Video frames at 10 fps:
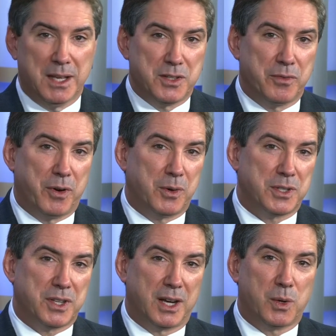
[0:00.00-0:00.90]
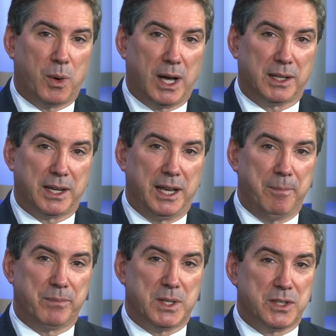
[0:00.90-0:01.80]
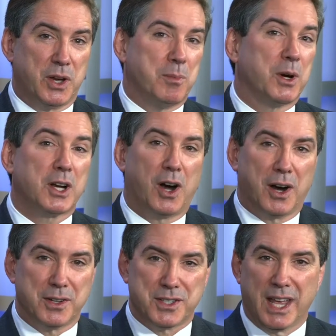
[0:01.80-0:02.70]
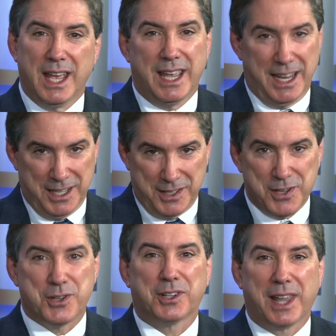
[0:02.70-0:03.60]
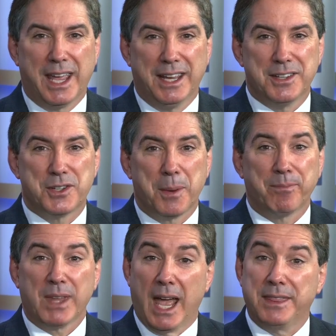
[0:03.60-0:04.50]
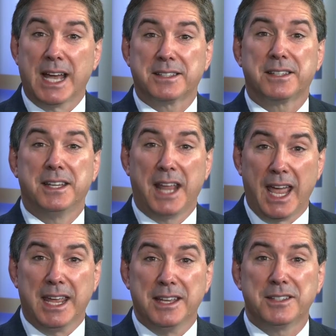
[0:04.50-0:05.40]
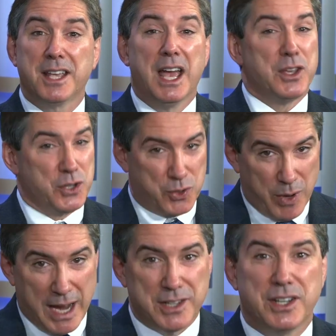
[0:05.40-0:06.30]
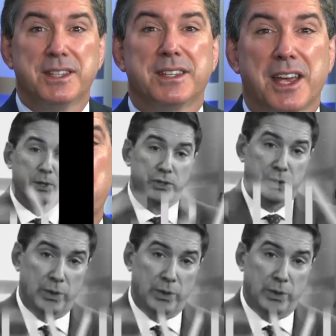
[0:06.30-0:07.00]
to focus on quality, to sell more cars in a digital age. And that's today's strategy session.